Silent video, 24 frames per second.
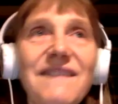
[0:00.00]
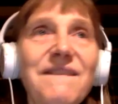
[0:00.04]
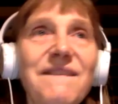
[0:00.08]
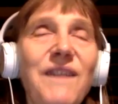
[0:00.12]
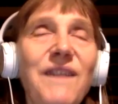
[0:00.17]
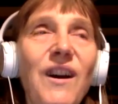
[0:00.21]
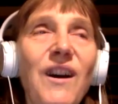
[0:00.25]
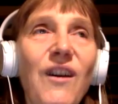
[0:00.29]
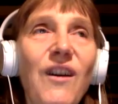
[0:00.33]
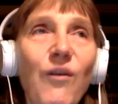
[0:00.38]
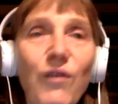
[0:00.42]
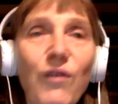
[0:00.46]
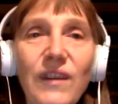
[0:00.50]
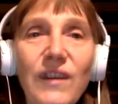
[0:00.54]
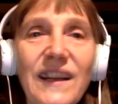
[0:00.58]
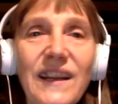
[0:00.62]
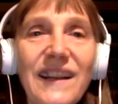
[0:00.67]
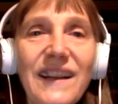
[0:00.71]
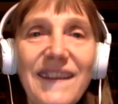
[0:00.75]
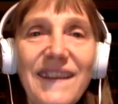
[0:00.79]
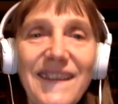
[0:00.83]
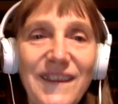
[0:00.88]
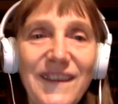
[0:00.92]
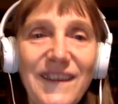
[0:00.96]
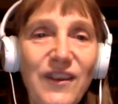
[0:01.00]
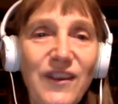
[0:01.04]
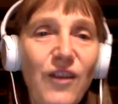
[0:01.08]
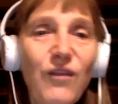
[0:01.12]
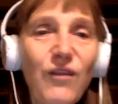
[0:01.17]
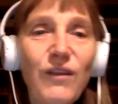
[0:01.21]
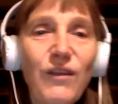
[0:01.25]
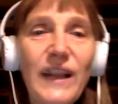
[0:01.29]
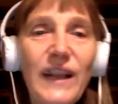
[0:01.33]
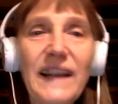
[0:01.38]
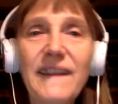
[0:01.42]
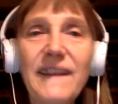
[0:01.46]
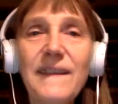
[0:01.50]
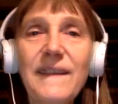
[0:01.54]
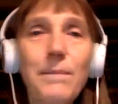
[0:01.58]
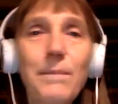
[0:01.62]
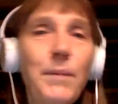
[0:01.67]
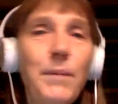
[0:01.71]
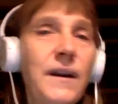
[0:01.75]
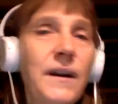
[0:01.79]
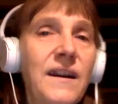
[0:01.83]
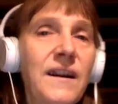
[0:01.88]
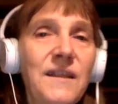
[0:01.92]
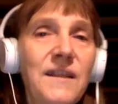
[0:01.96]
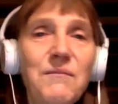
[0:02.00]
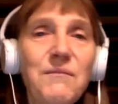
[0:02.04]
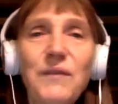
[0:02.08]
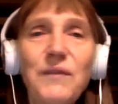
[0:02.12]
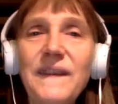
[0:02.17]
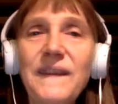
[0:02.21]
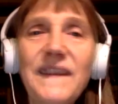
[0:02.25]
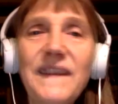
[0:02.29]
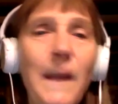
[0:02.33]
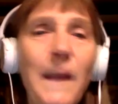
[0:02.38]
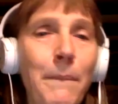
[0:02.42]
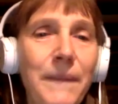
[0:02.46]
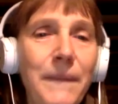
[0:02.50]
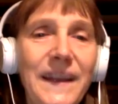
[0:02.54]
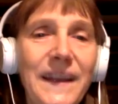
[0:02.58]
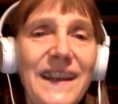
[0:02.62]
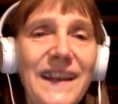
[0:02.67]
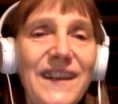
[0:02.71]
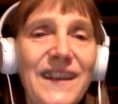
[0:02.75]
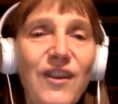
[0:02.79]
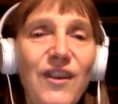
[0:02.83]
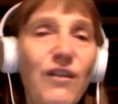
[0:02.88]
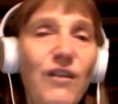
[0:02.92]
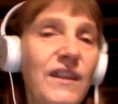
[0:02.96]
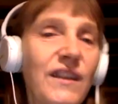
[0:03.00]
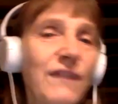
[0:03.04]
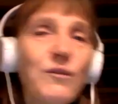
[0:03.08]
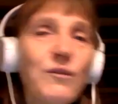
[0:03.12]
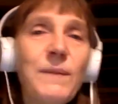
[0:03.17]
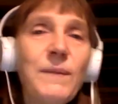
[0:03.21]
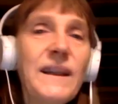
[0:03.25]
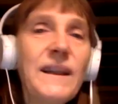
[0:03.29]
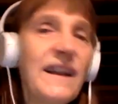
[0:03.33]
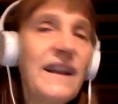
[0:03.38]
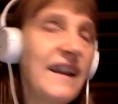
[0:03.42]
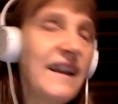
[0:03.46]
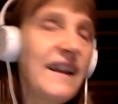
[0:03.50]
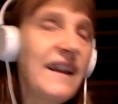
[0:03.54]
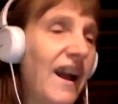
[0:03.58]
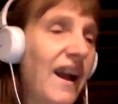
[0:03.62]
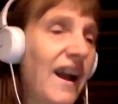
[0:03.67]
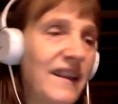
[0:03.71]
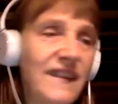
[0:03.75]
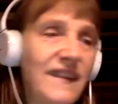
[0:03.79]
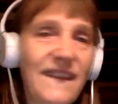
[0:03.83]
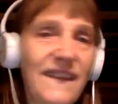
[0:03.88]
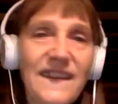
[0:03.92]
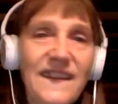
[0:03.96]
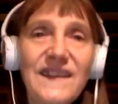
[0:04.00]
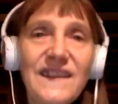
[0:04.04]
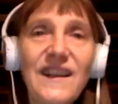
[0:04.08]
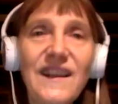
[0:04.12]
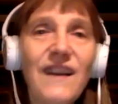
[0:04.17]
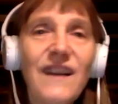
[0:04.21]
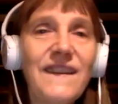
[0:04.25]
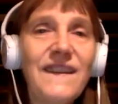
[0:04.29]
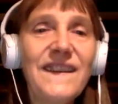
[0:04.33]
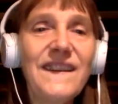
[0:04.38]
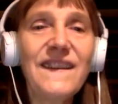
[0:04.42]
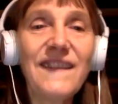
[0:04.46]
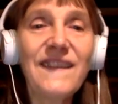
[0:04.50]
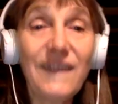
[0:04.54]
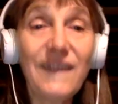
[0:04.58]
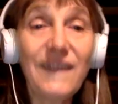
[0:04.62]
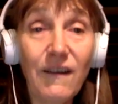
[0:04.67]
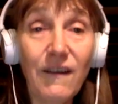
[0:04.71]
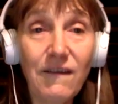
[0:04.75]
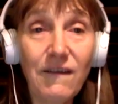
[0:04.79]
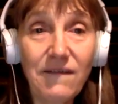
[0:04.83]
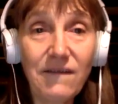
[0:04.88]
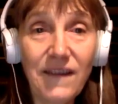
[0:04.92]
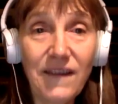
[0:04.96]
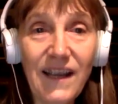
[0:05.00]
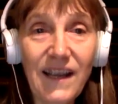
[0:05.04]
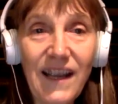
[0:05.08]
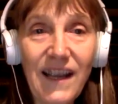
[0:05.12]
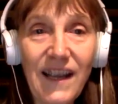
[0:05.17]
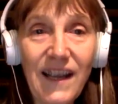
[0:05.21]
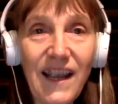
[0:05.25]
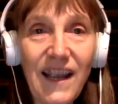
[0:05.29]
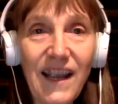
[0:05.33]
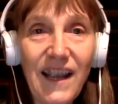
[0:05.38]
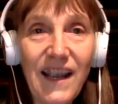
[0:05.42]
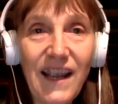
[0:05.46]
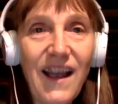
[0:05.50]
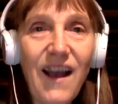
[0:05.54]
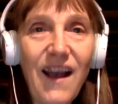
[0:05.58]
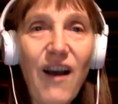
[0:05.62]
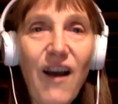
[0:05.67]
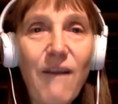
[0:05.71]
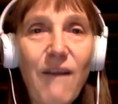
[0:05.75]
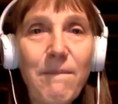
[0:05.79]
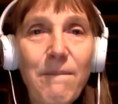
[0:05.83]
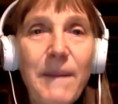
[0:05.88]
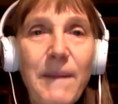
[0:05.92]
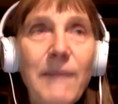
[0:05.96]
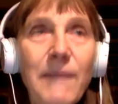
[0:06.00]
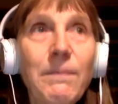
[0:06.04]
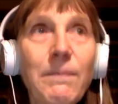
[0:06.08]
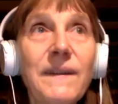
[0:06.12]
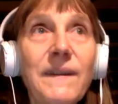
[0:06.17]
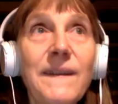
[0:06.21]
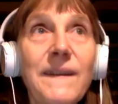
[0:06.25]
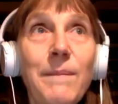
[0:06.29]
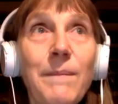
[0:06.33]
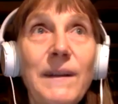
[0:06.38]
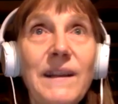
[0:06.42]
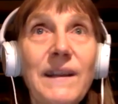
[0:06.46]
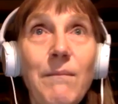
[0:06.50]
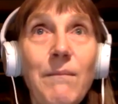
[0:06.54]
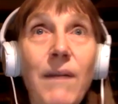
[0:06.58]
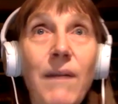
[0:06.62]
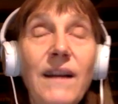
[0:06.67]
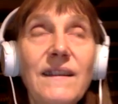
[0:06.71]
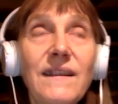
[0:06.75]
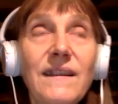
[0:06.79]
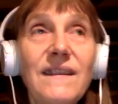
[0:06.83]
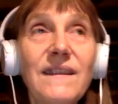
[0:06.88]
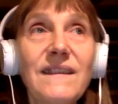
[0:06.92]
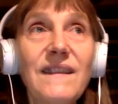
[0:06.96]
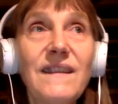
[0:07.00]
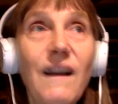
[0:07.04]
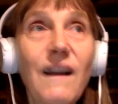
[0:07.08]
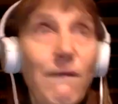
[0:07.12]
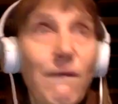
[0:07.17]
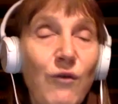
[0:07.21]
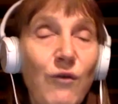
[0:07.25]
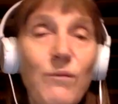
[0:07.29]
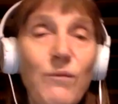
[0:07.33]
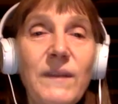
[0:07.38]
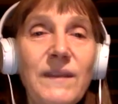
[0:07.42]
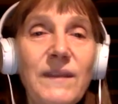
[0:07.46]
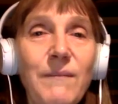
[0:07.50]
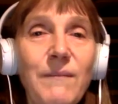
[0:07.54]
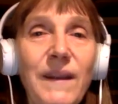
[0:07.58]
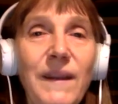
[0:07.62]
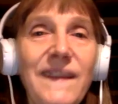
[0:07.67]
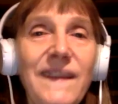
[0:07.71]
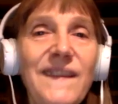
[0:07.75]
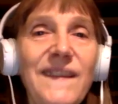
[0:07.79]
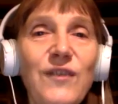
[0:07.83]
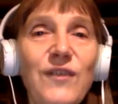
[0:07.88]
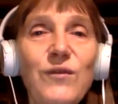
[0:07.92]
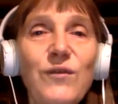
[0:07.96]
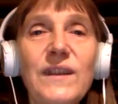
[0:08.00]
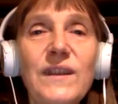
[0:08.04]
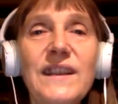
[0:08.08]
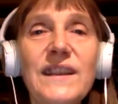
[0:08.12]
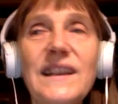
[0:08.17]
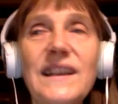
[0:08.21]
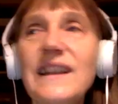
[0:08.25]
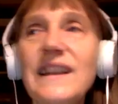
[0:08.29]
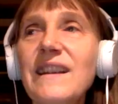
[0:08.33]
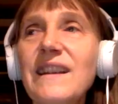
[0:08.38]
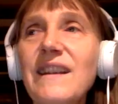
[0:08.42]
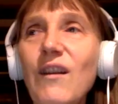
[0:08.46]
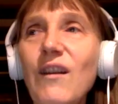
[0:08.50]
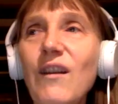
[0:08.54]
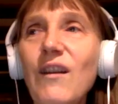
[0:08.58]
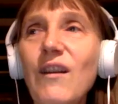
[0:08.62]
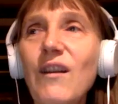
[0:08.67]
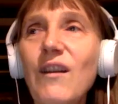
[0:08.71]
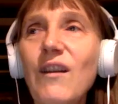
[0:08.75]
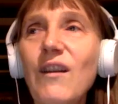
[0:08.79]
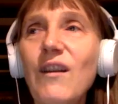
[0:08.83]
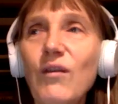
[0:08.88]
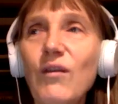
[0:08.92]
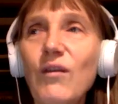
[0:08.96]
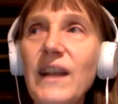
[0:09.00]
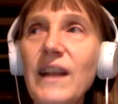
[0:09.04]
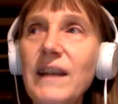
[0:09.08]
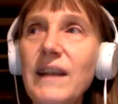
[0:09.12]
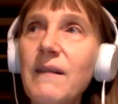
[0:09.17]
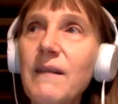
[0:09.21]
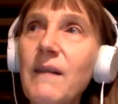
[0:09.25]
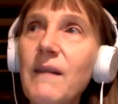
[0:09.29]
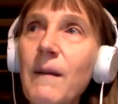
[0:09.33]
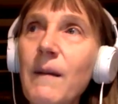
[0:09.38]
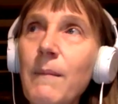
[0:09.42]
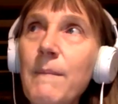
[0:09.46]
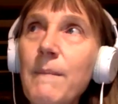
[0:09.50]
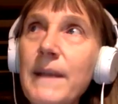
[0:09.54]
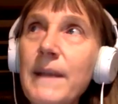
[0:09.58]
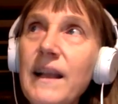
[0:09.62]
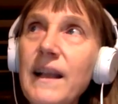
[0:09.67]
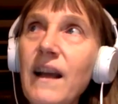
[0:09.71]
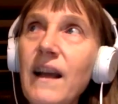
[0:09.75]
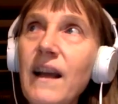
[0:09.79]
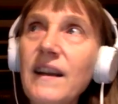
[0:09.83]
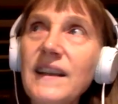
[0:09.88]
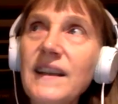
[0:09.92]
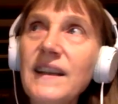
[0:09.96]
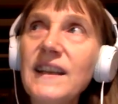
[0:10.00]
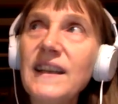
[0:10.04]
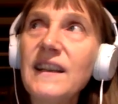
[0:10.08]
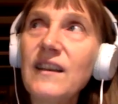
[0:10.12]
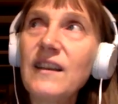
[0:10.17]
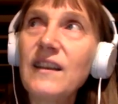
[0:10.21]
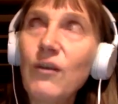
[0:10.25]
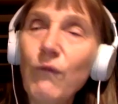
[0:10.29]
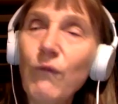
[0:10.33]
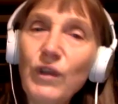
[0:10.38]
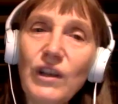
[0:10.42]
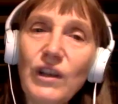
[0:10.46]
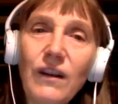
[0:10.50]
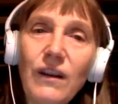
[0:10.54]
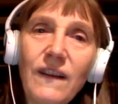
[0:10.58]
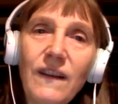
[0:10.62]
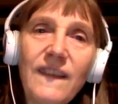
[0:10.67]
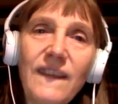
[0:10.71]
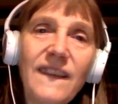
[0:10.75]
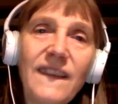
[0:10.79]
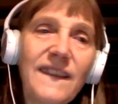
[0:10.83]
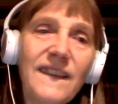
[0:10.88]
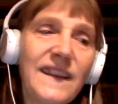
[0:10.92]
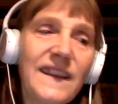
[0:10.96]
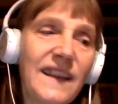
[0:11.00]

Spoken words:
organs, like a sperm or something, it would be like hundreds and thousands of papers. But about a woman menstruating, or like a menarche, what causes